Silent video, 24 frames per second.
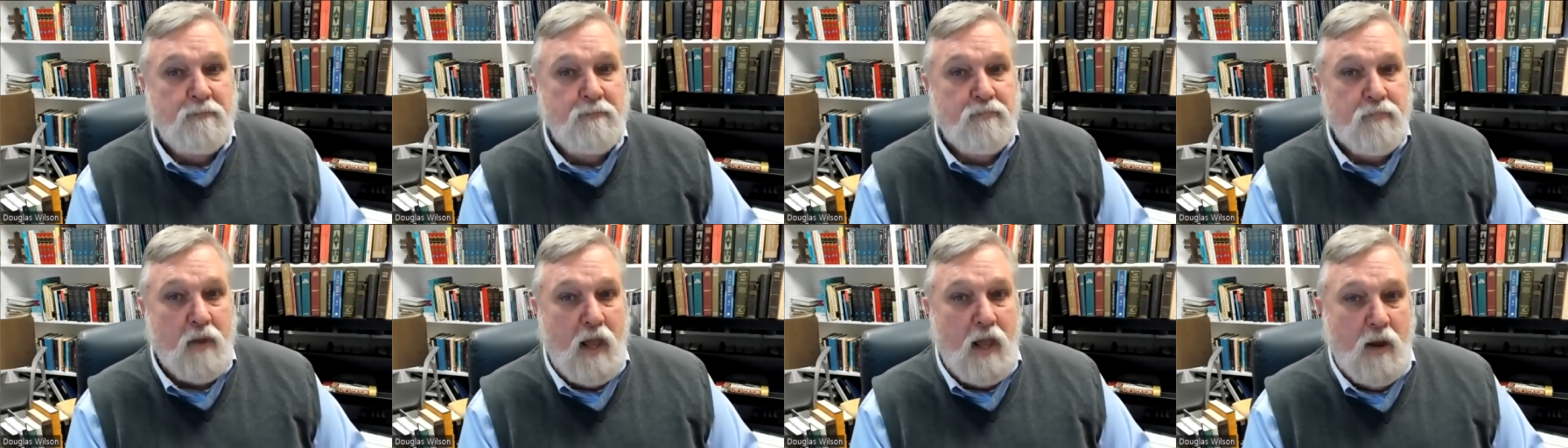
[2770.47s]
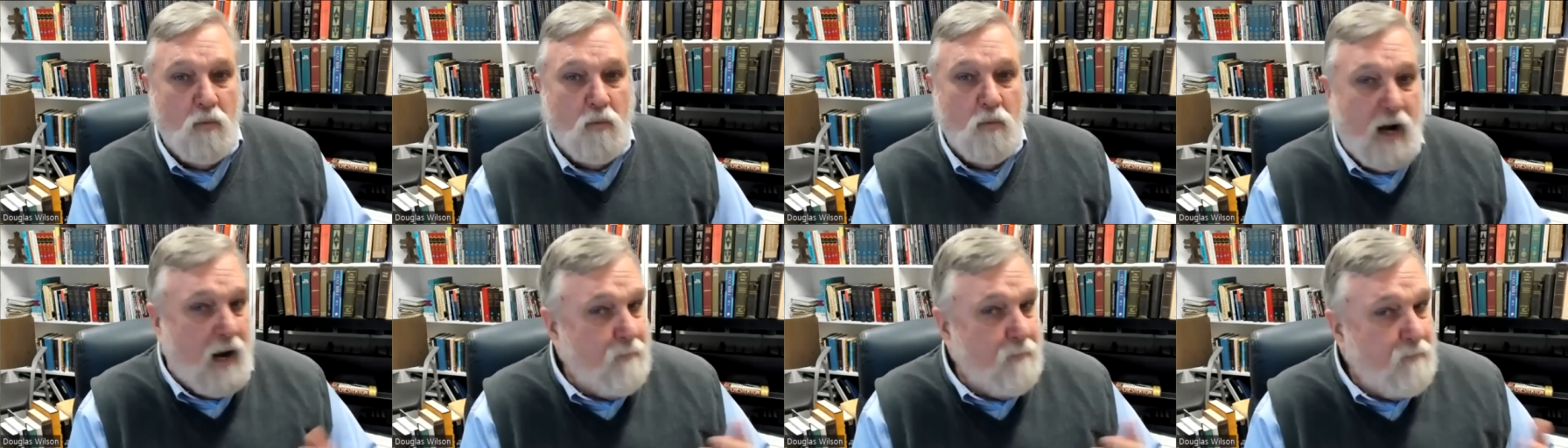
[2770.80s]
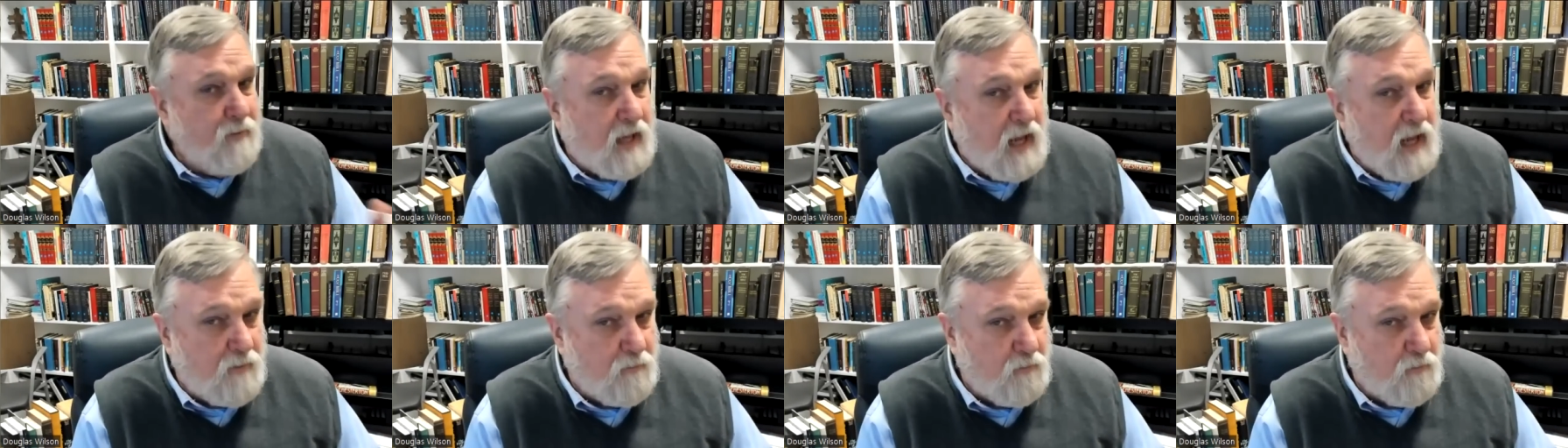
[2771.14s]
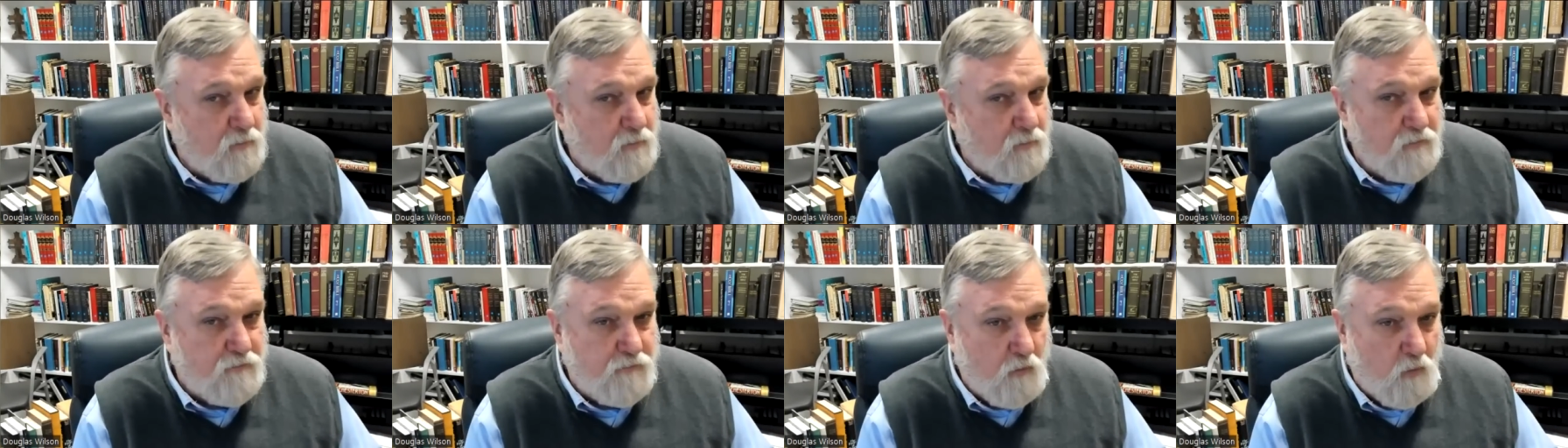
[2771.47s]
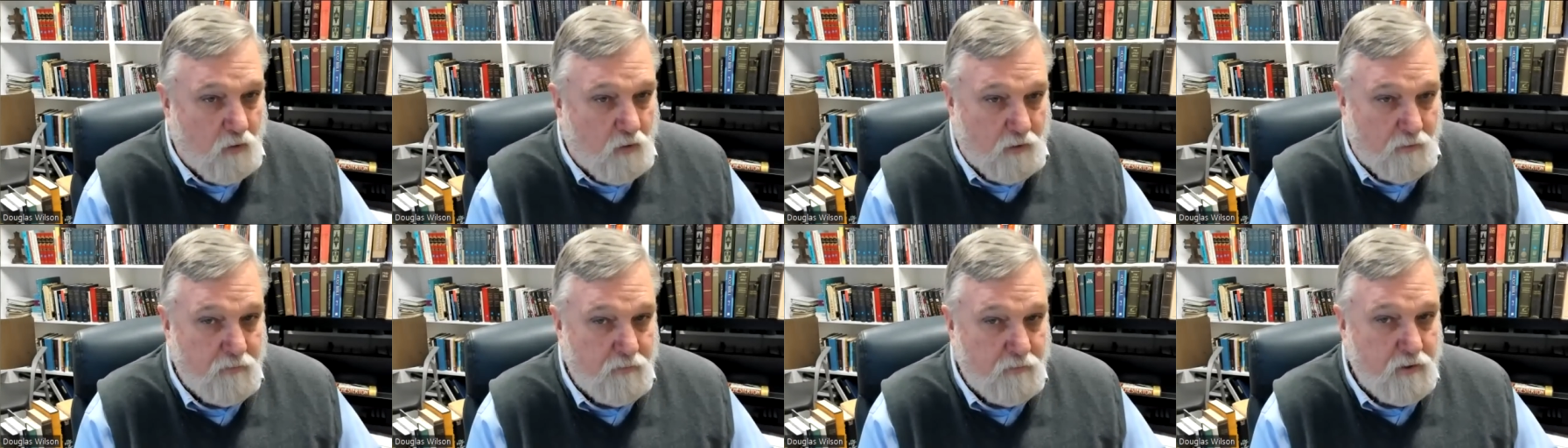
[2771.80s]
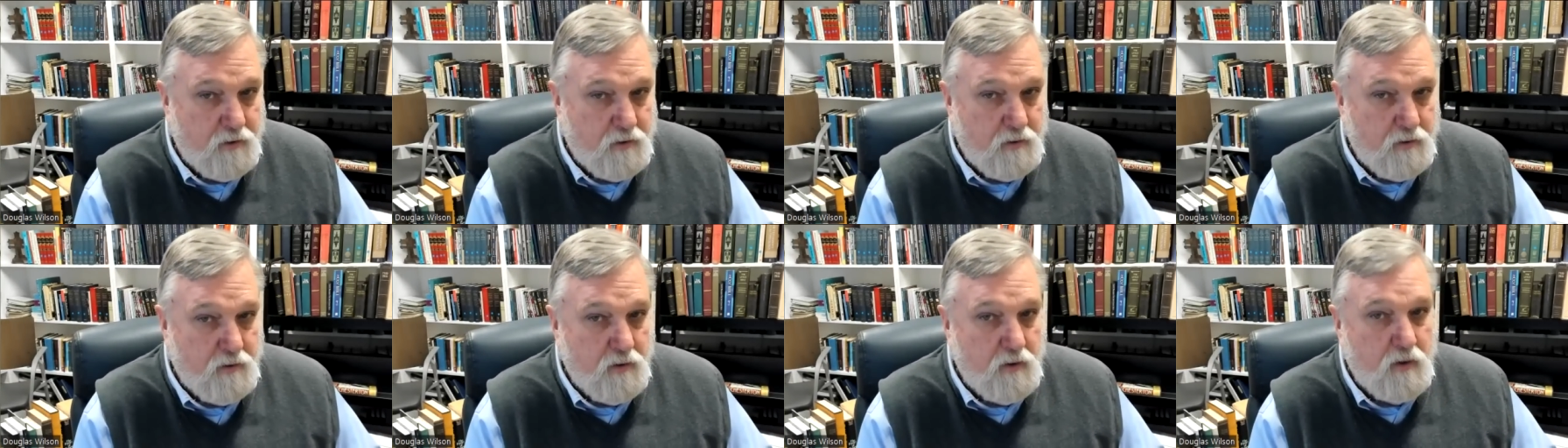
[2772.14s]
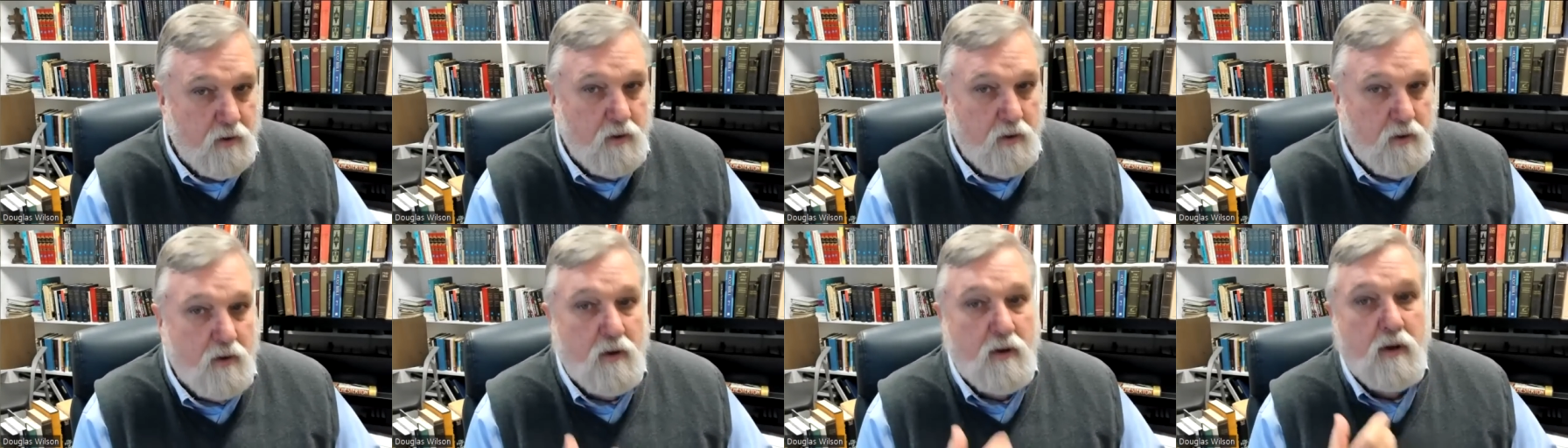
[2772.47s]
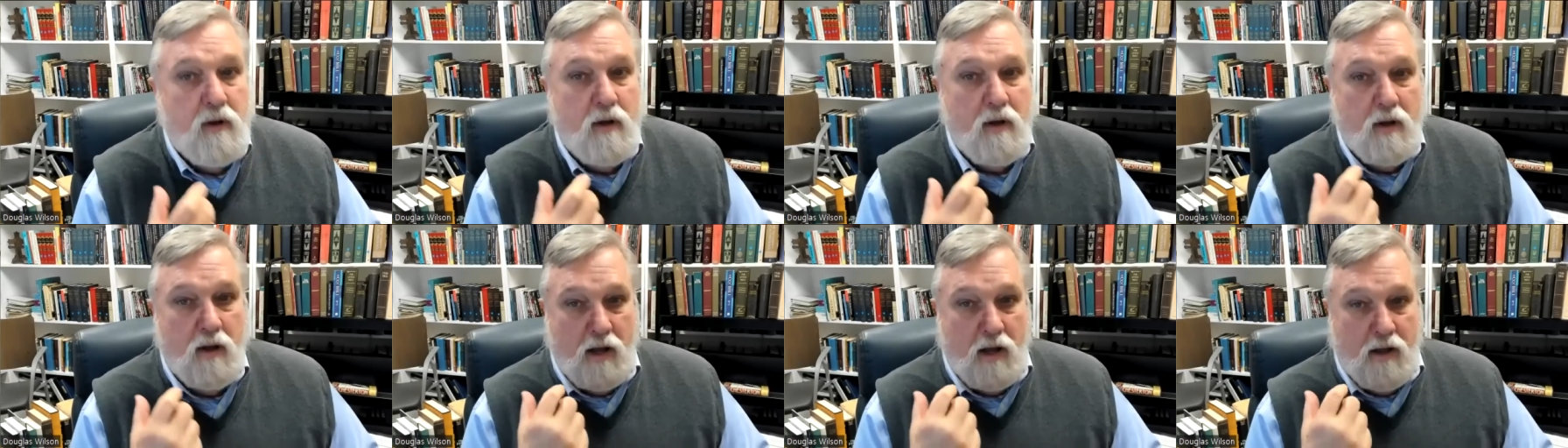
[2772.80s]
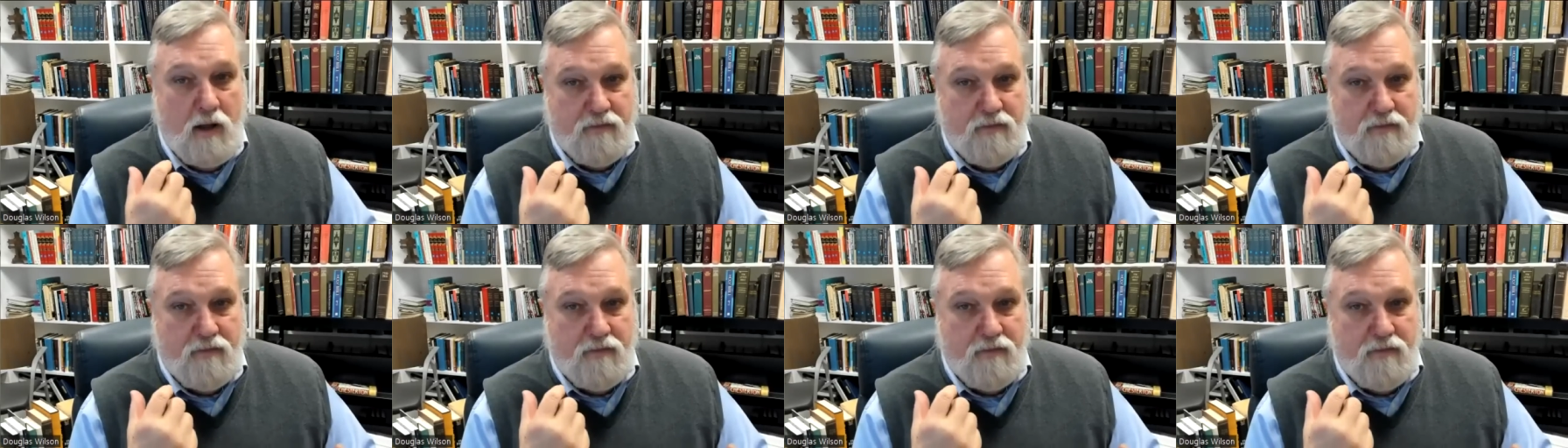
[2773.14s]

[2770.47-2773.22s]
And when I became reformed, uh,